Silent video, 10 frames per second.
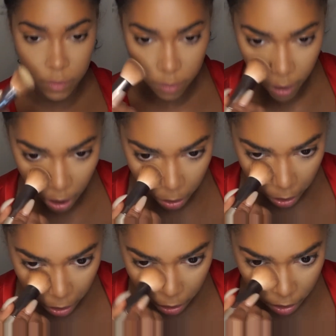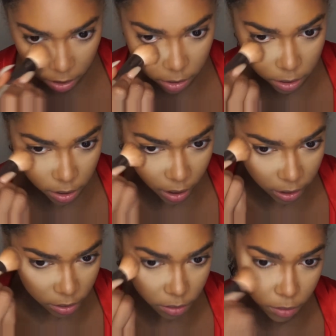powder, because I
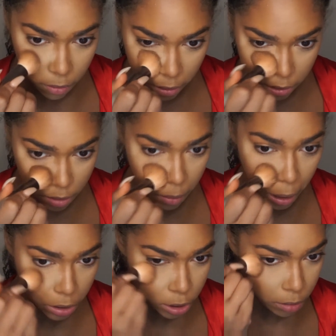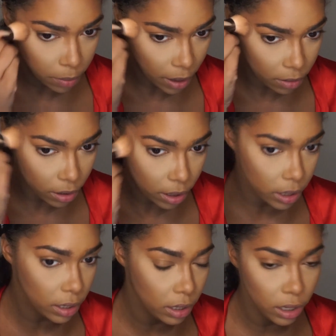do want some extra powder
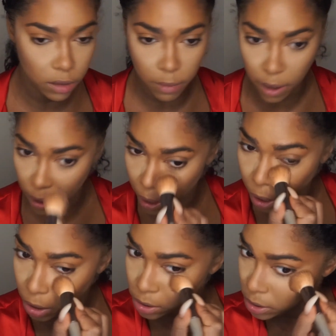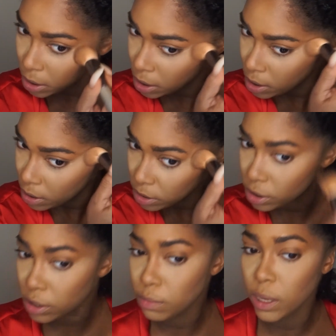underneath my eyes,
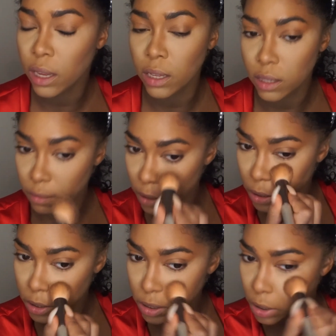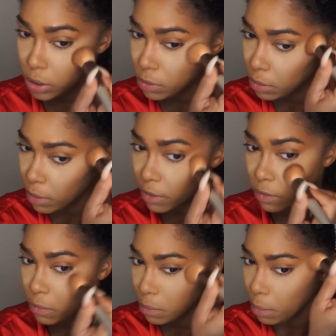because I'm gonna start doing my
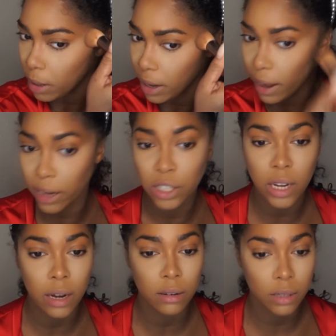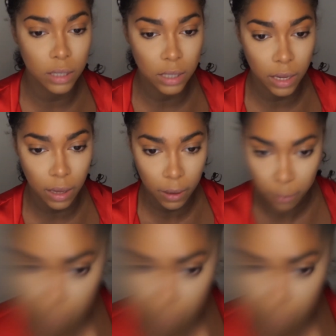eyeshadow in a second.